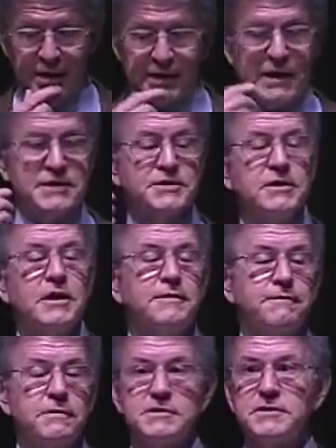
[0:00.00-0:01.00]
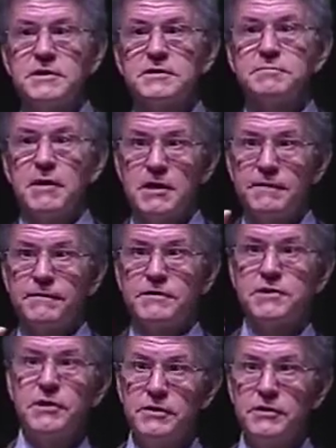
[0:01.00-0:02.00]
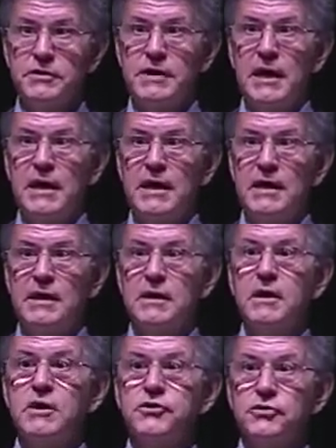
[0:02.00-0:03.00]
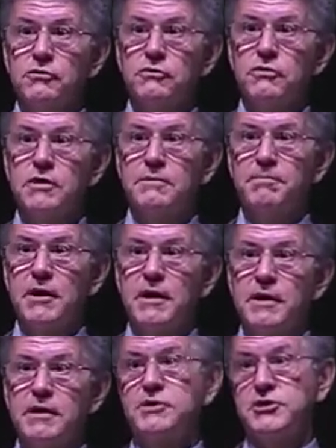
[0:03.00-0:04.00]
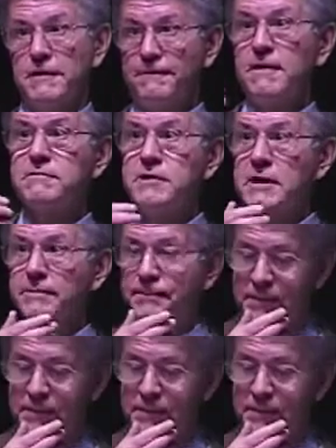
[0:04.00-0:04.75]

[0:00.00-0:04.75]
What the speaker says: Yesterday, for instance, many of us heard a talk by Jeff Fountain,